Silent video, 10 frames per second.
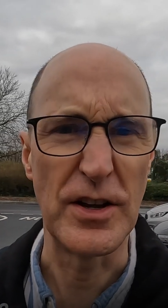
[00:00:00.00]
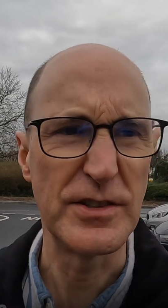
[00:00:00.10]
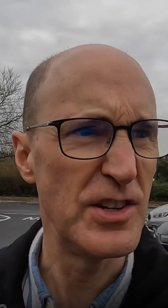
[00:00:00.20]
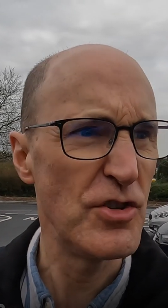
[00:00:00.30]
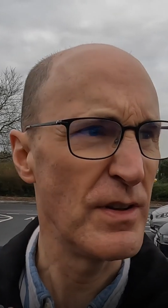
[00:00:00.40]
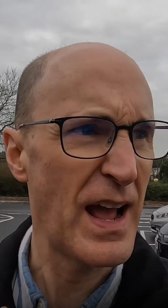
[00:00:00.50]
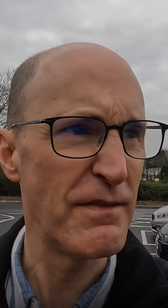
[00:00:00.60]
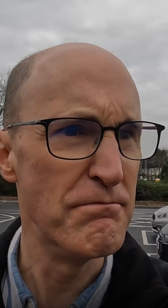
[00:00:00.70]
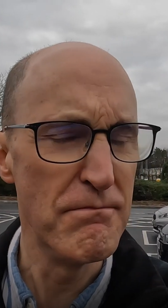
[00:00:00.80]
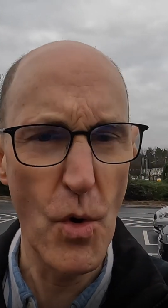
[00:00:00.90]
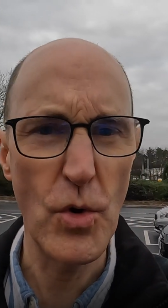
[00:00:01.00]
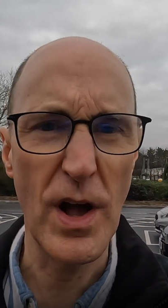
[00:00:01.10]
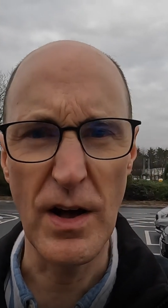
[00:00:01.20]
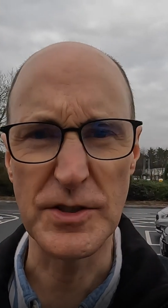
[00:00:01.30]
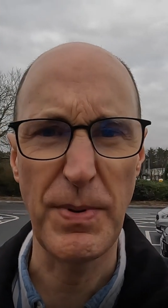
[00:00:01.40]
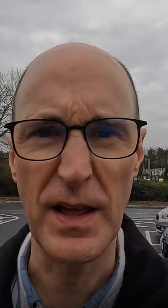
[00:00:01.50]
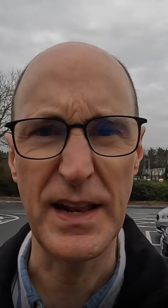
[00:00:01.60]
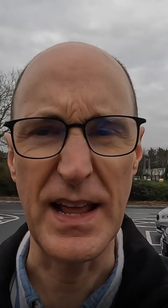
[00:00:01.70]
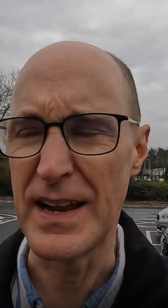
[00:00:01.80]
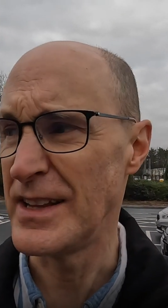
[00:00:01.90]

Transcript: because then you can have more cars plugging in.